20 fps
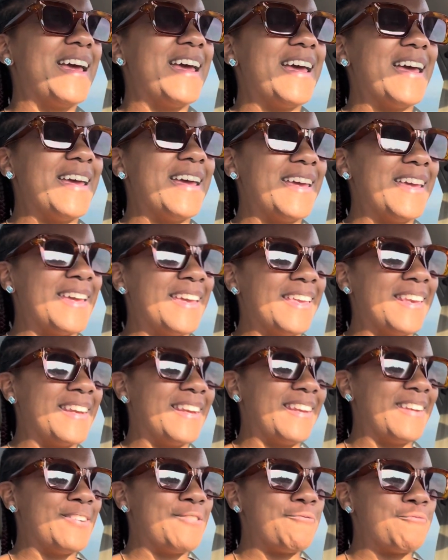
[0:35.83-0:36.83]

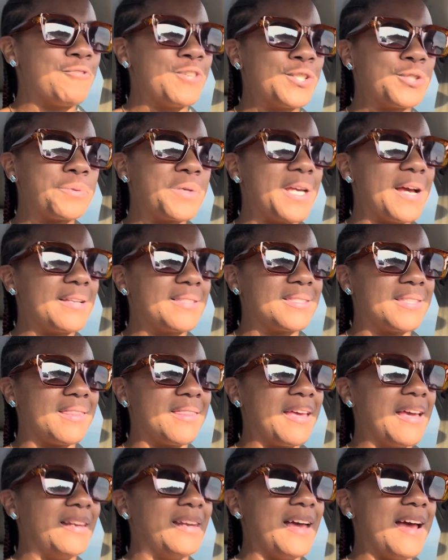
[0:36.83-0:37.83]
And once we got to
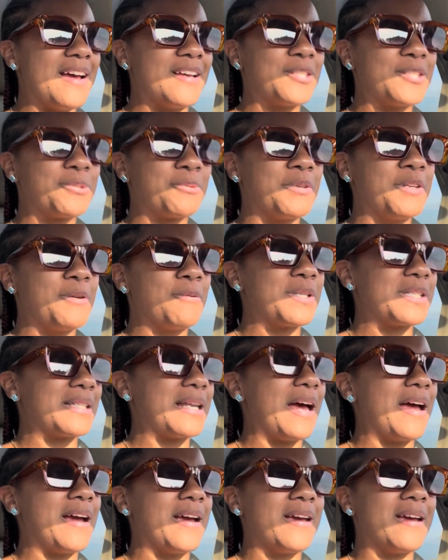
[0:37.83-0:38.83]
that last one, it was
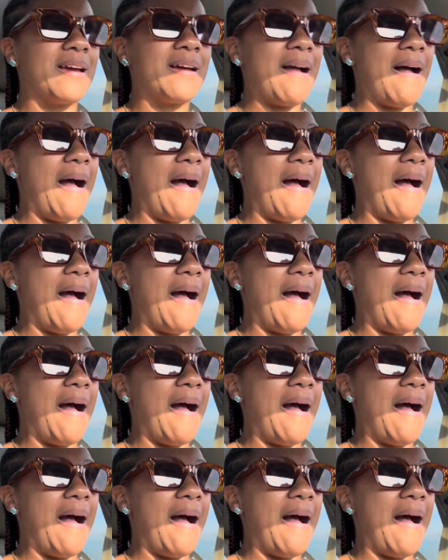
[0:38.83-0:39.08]
like,